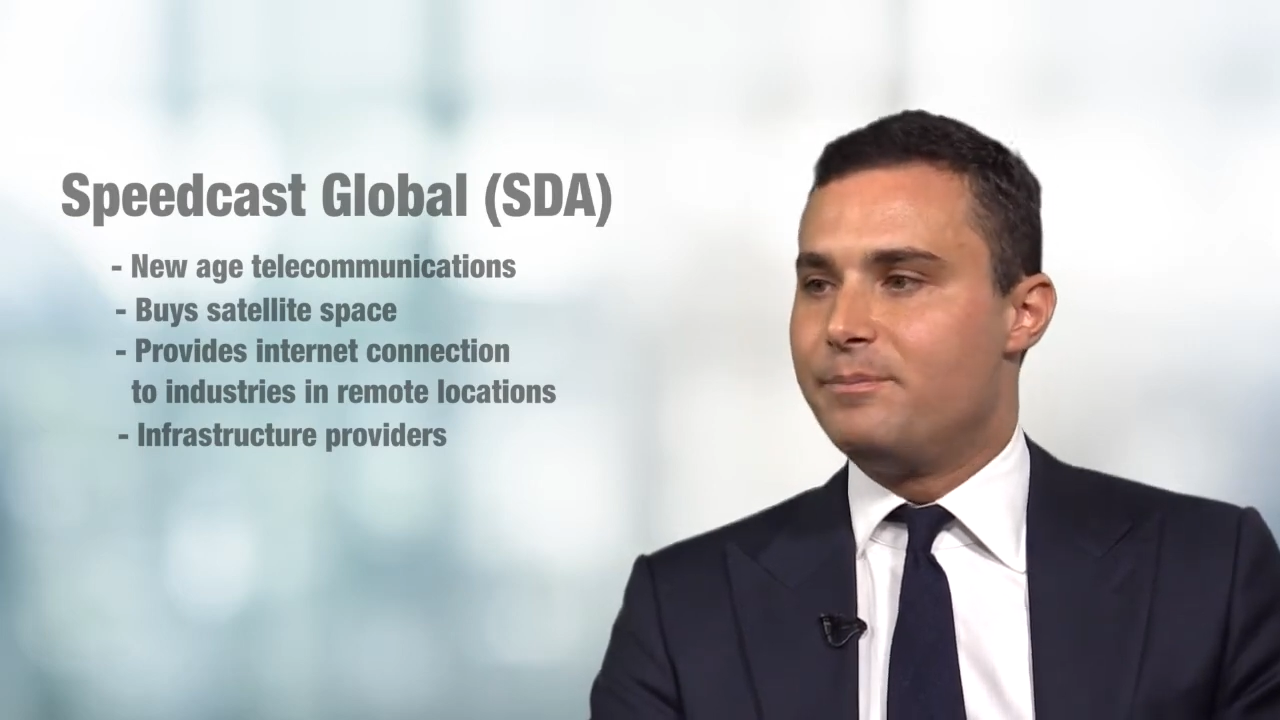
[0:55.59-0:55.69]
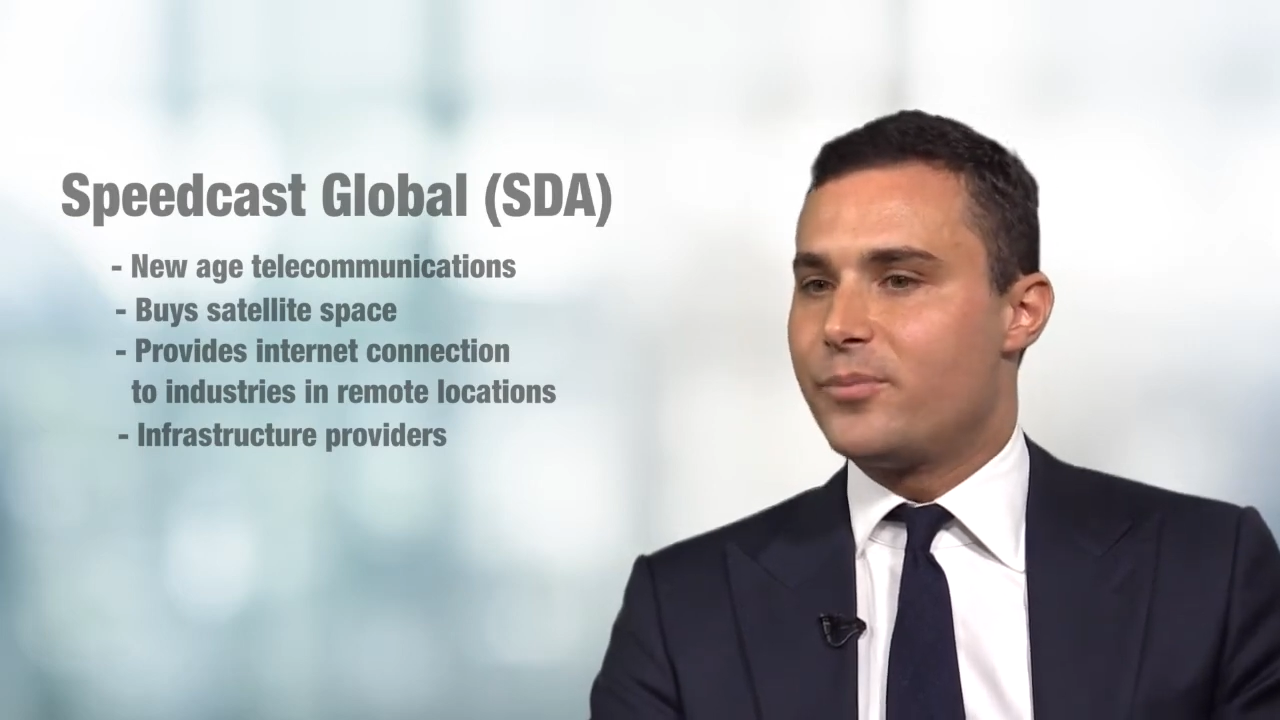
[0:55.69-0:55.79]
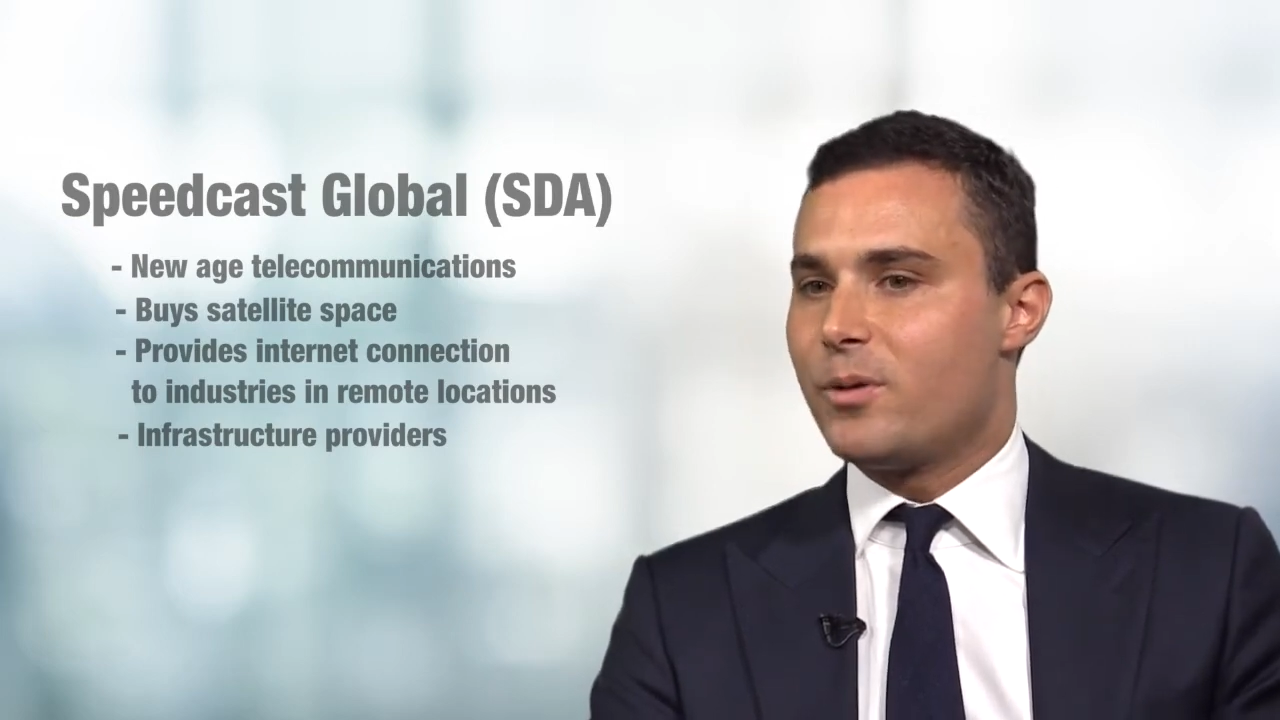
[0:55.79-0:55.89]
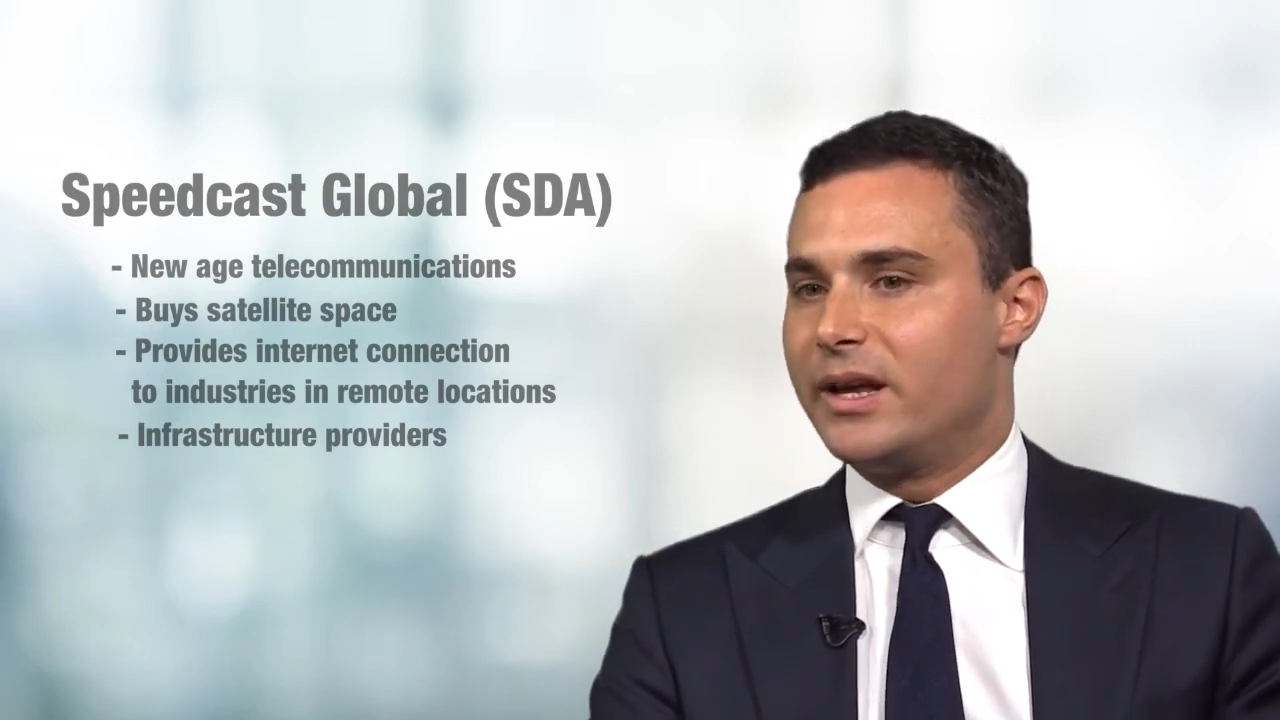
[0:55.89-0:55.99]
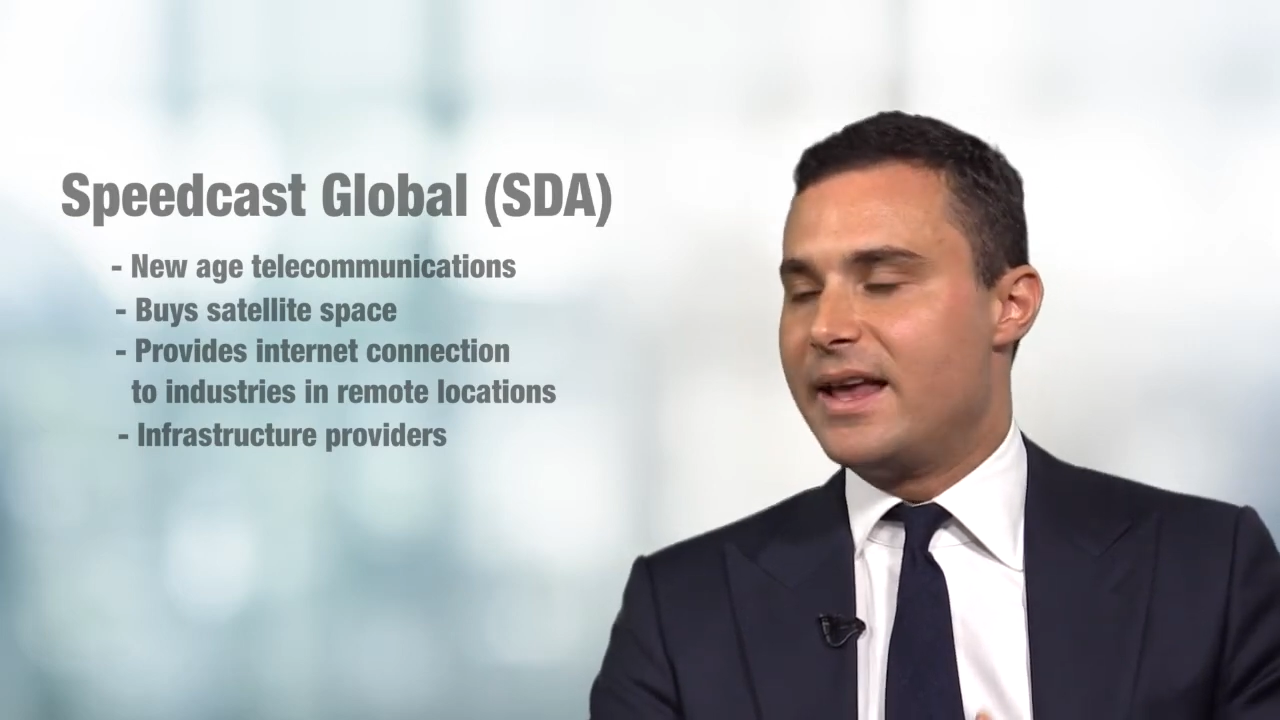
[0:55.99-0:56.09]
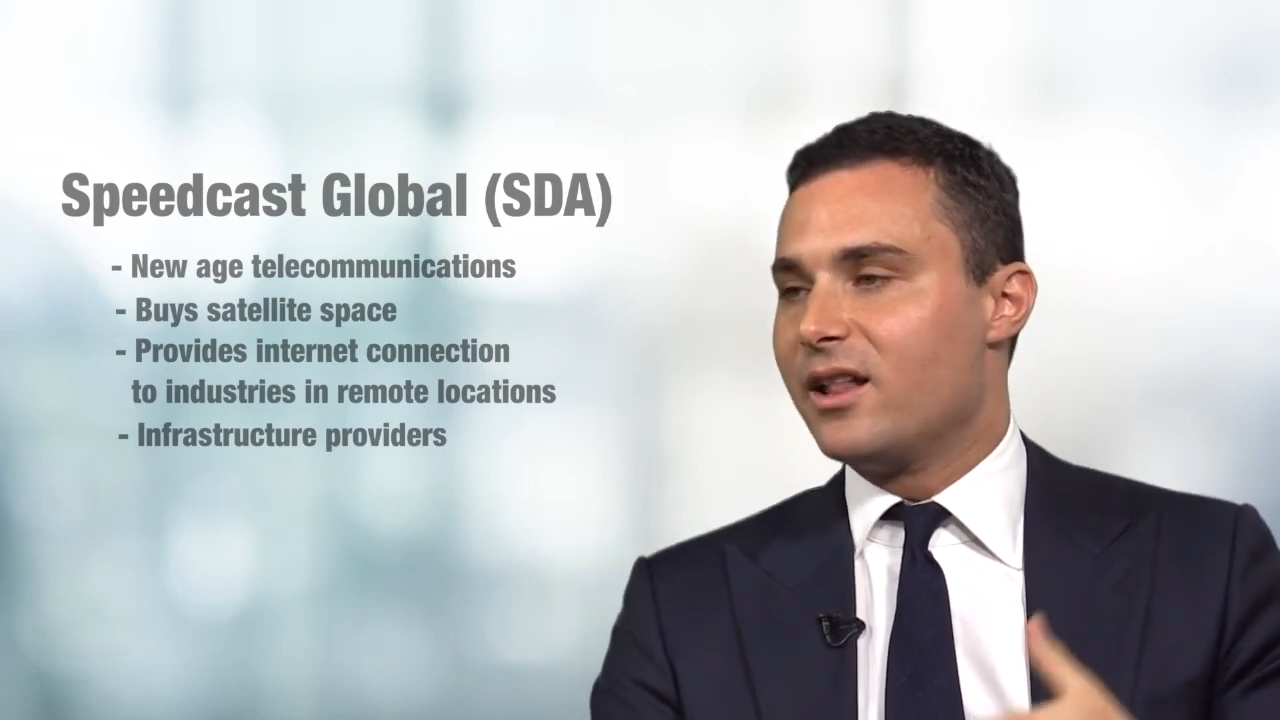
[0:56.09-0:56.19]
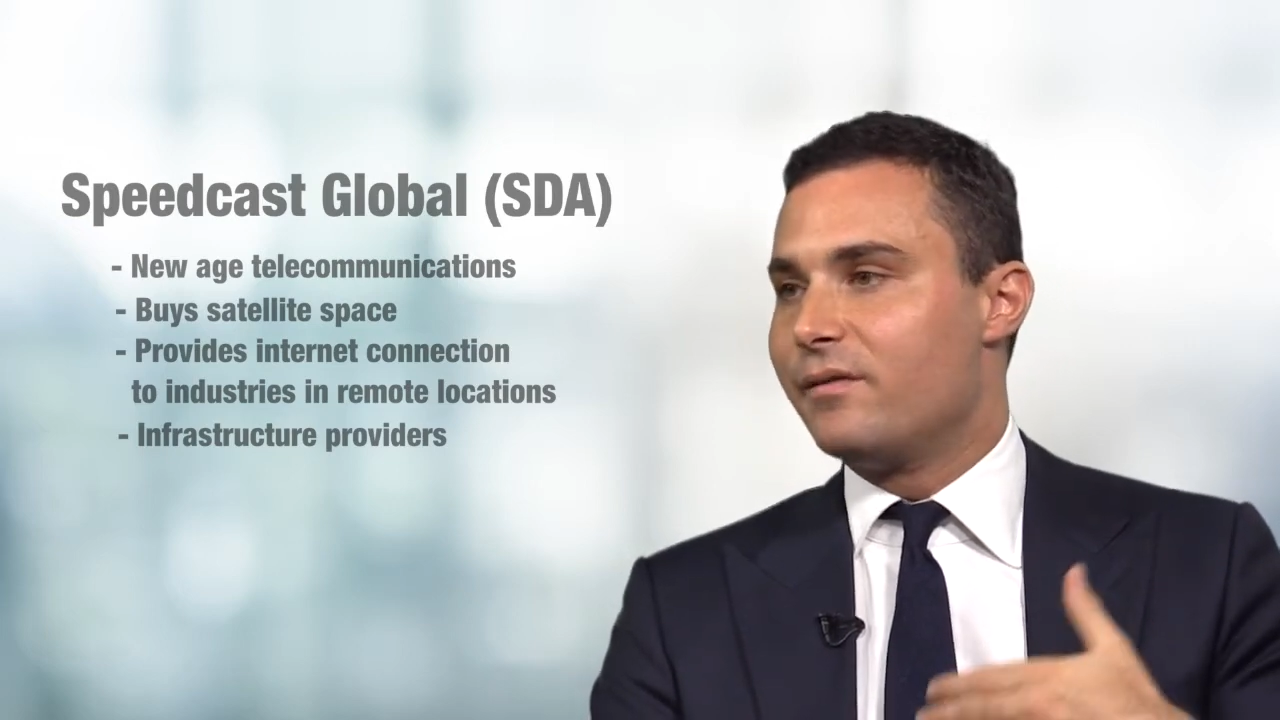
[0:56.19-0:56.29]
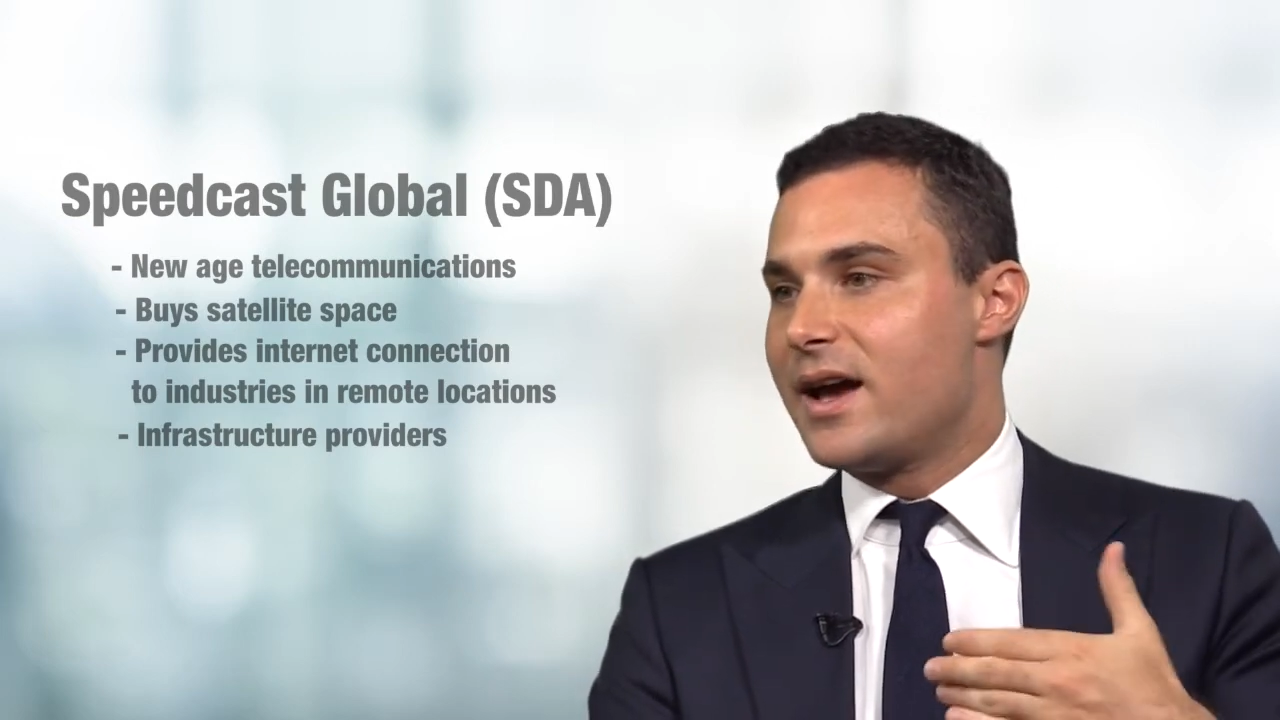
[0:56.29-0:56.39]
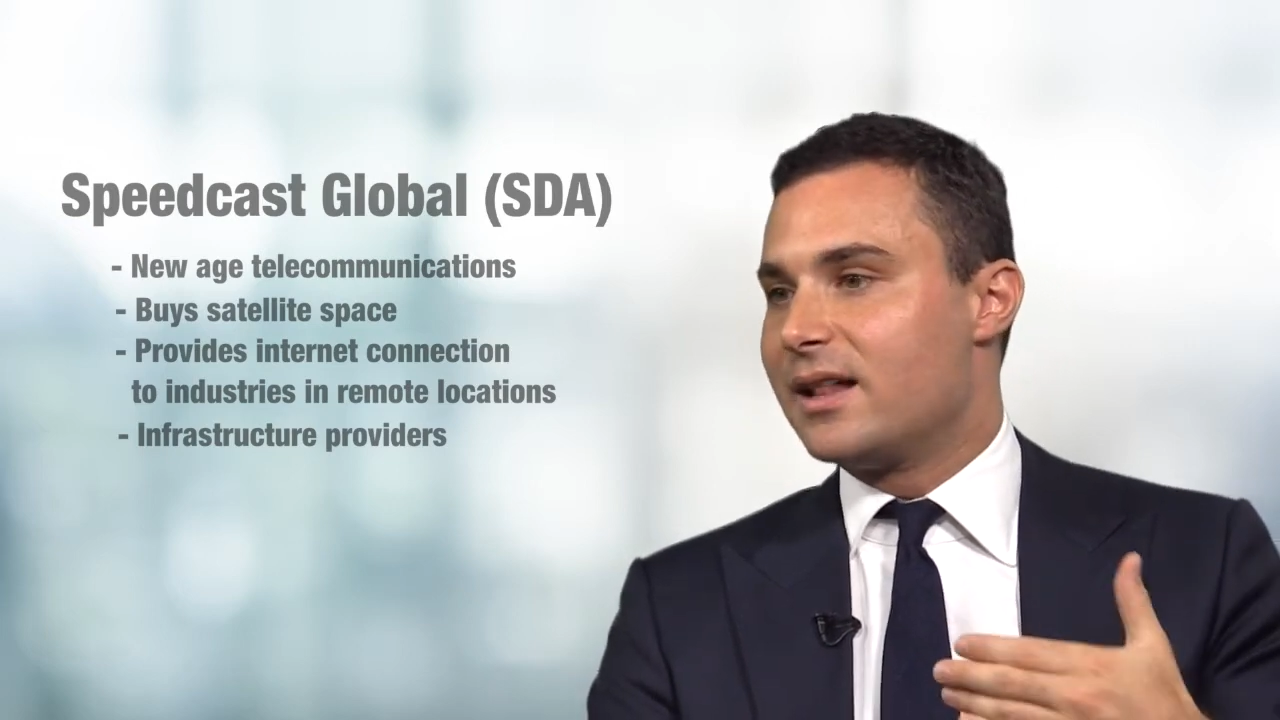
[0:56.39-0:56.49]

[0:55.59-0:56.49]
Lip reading: probably an elevated